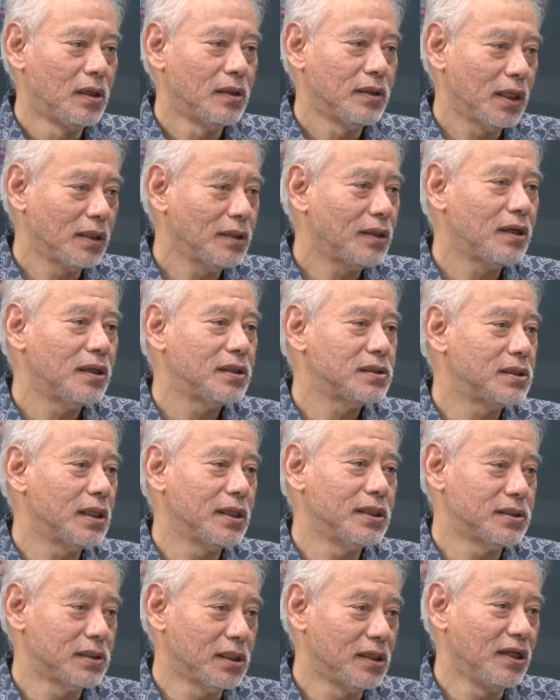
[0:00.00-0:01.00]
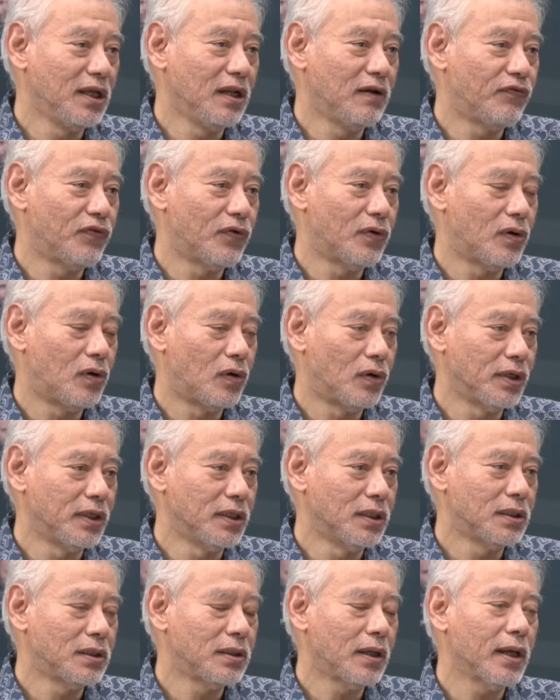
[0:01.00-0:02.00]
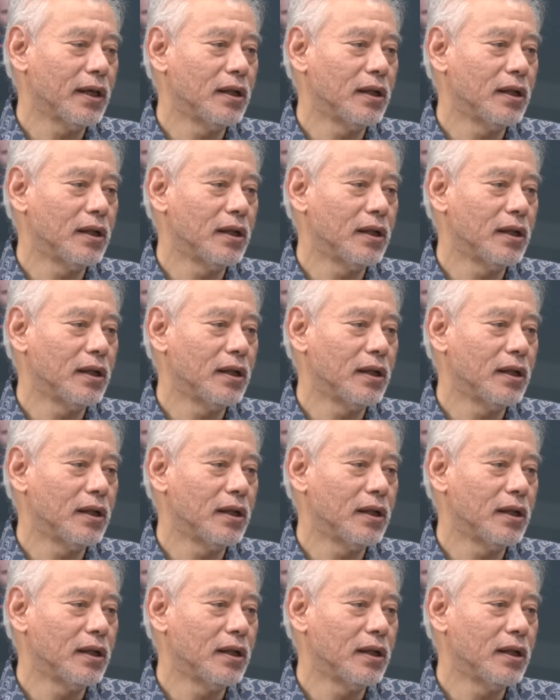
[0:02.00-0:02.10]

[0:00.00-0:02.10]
Nonetheless, there is a need for order,